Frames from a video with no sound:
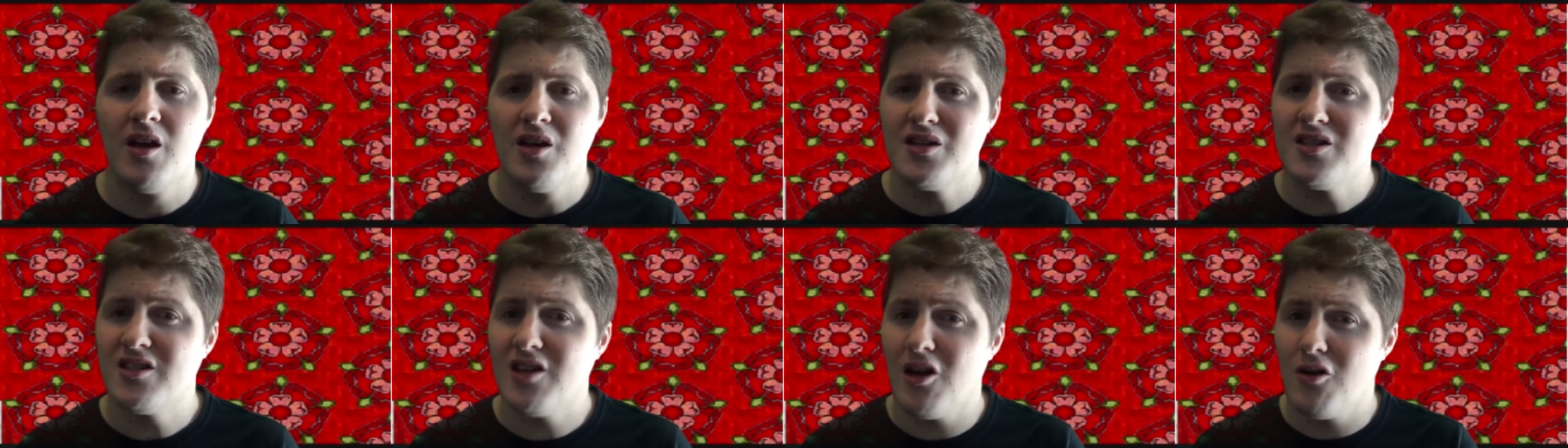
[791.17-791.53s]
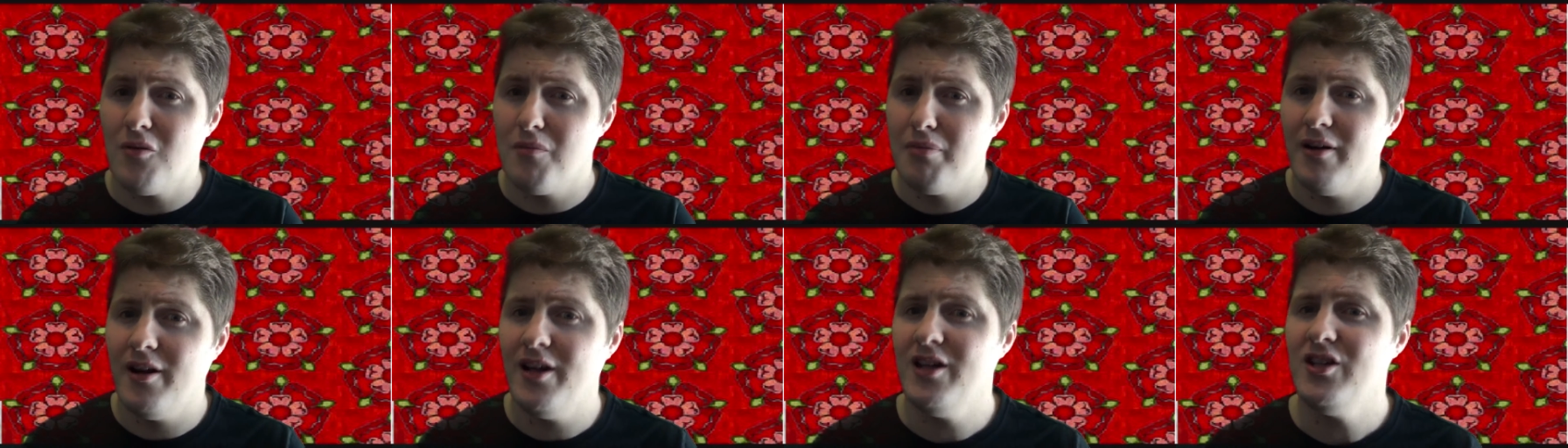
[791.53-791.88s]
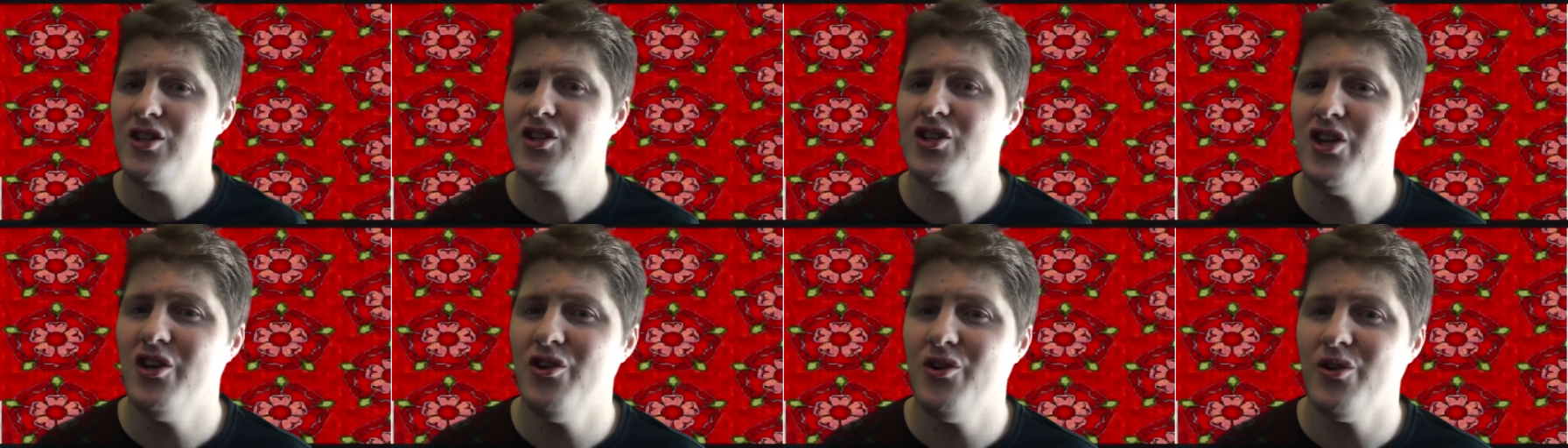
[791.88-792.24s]
So
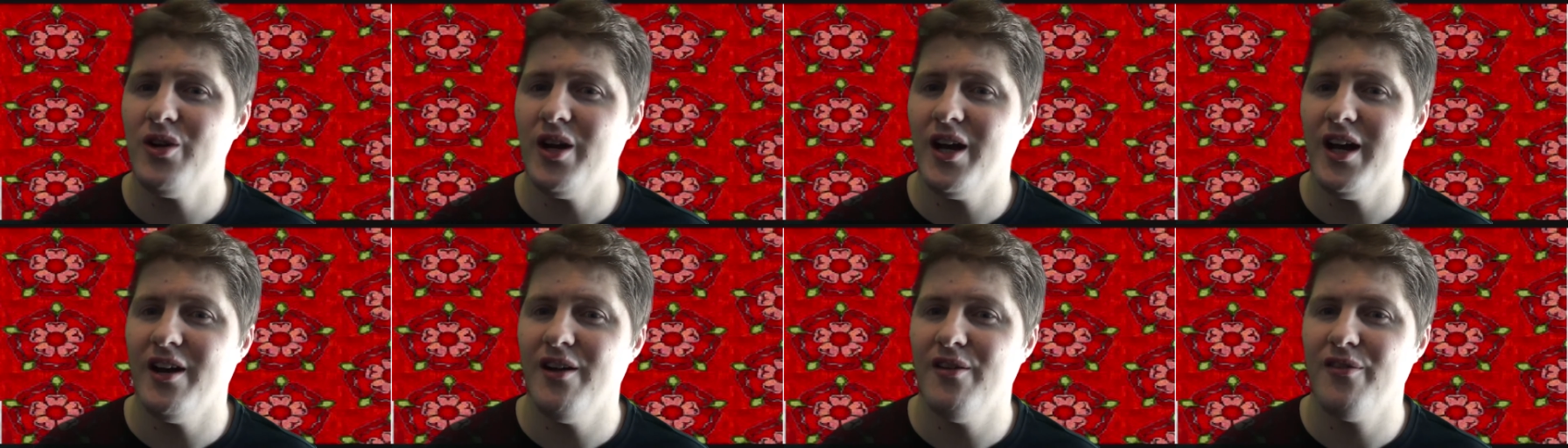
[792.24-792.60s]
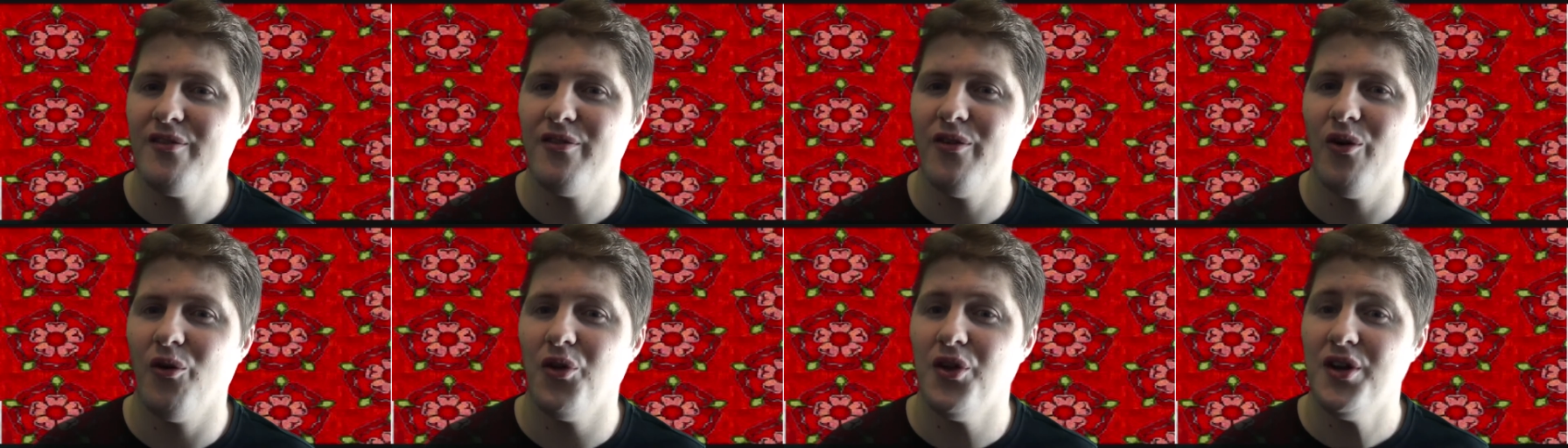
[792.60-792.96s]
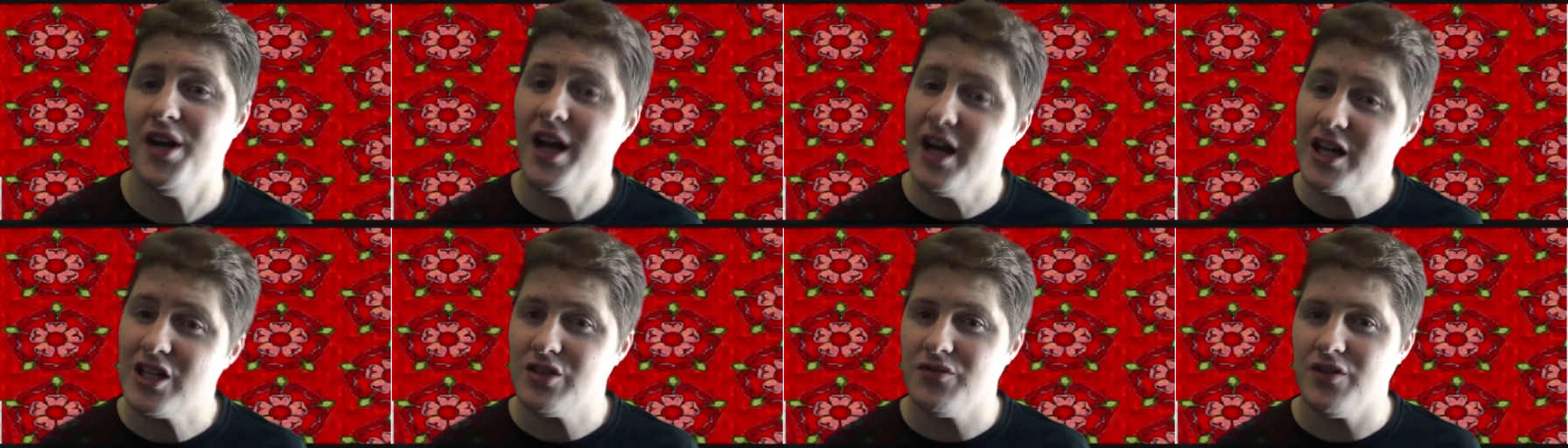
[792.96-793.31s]
please tune in for the
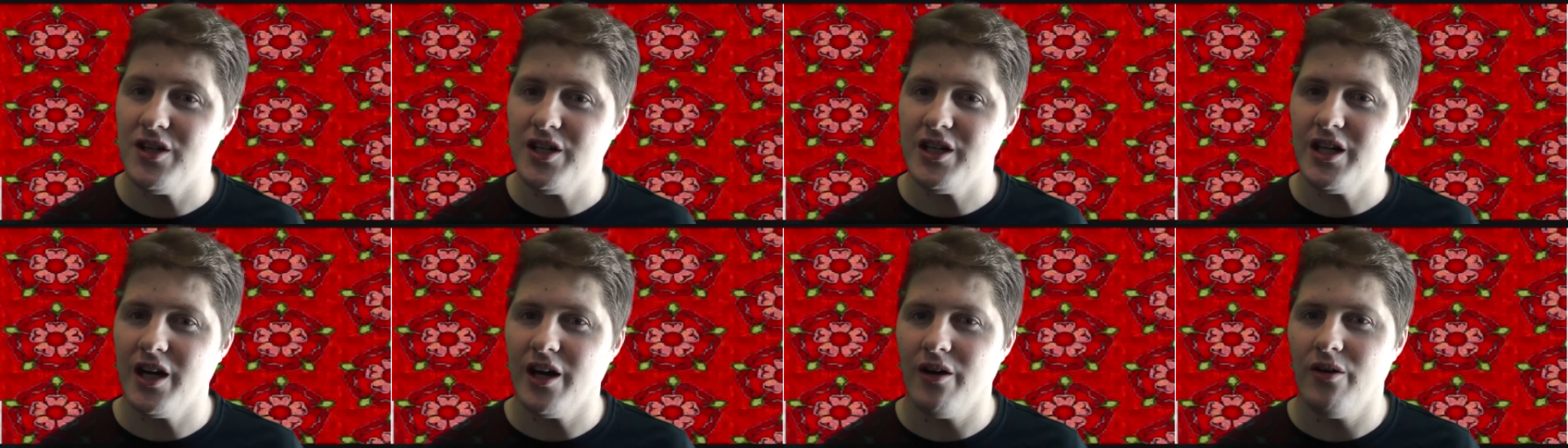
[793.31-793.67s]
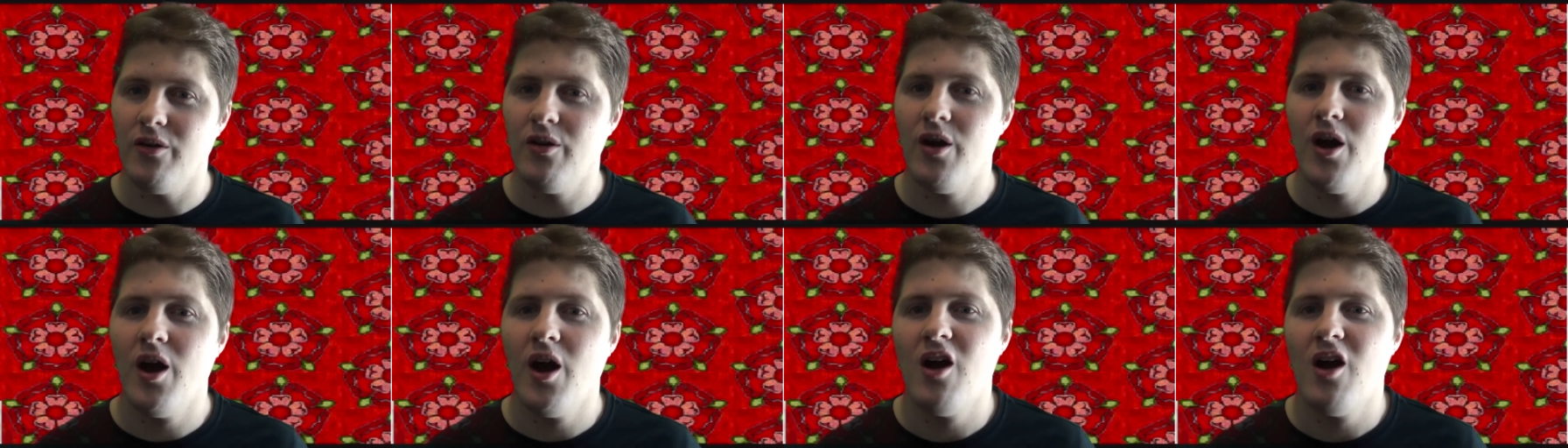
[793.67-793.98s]
next video,